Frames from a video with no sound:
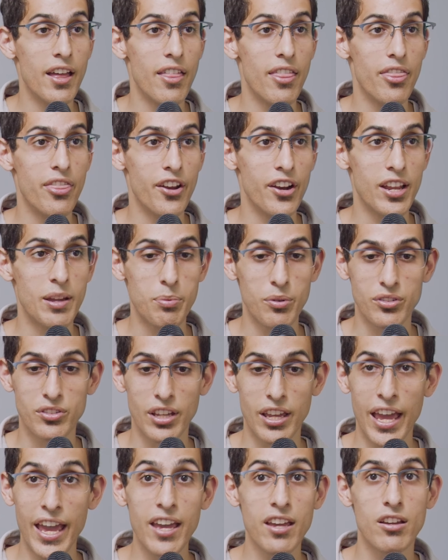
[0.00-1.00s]
they're able to
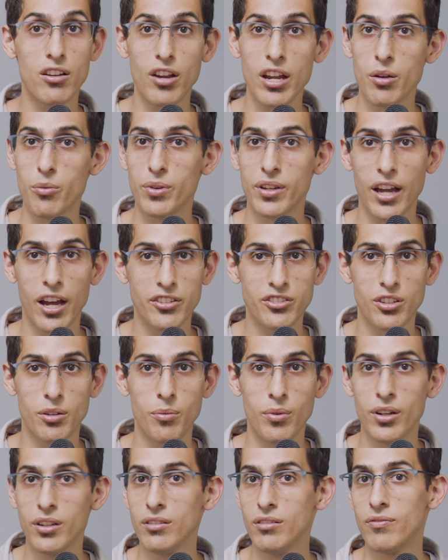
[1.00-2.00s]
say, hey, great, we got
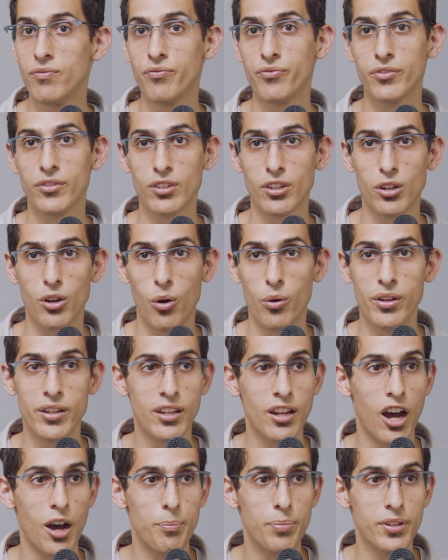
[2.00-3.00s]
someone, go in
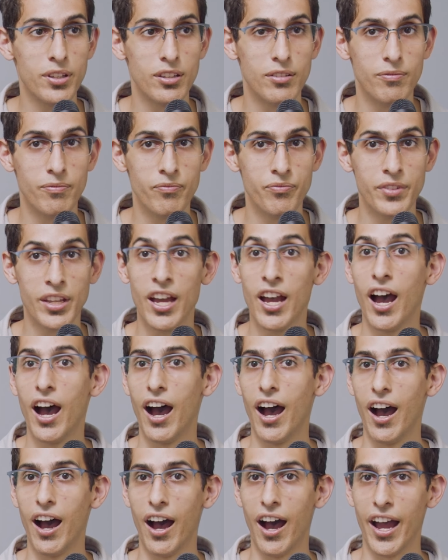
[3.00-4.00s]
and hop in.
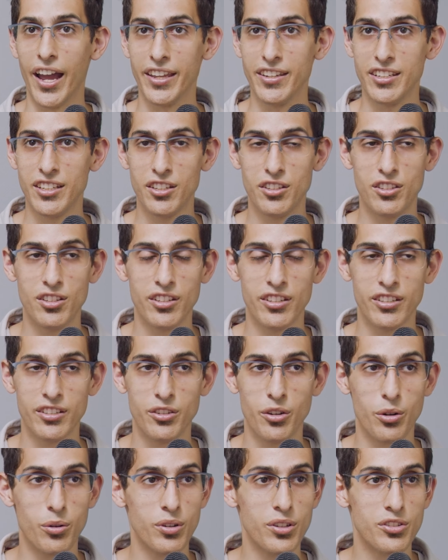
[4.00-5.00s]
I need the
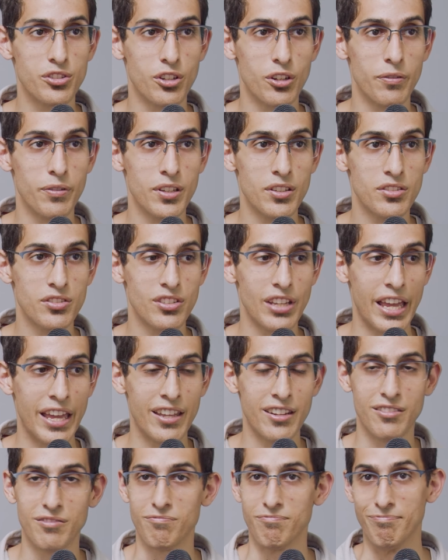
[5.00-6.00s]
notary service,
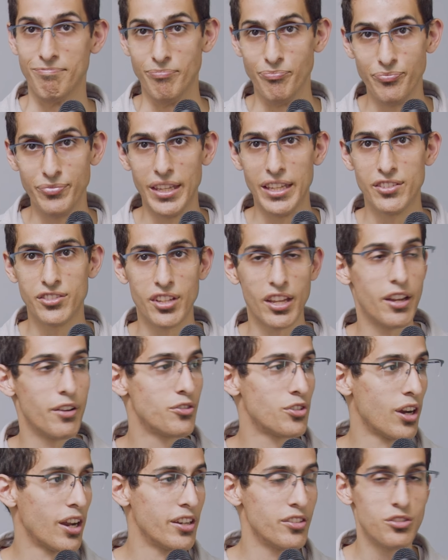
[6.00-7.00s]
and instead
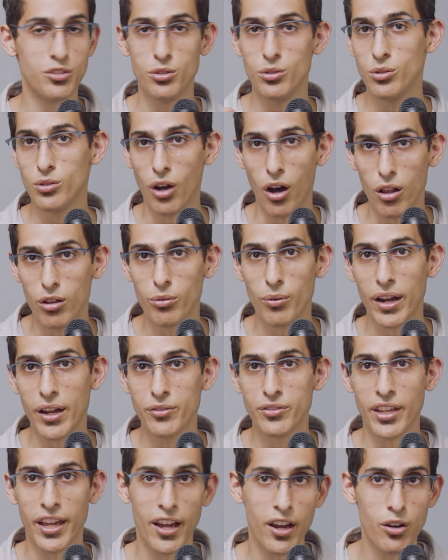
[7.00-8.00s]
of trying to call
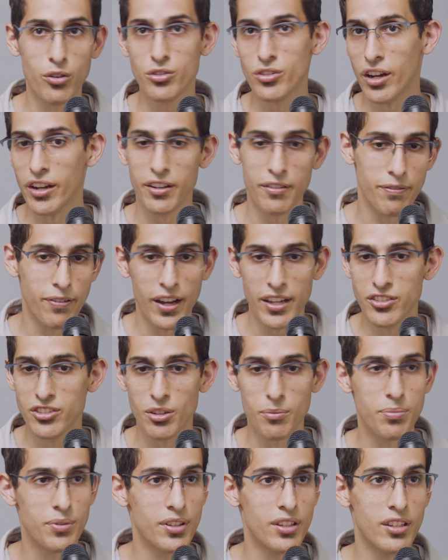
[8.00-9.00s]
around town, trying to find
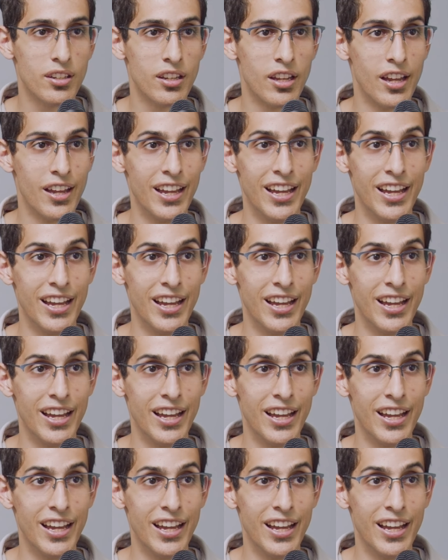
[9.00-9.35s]
something,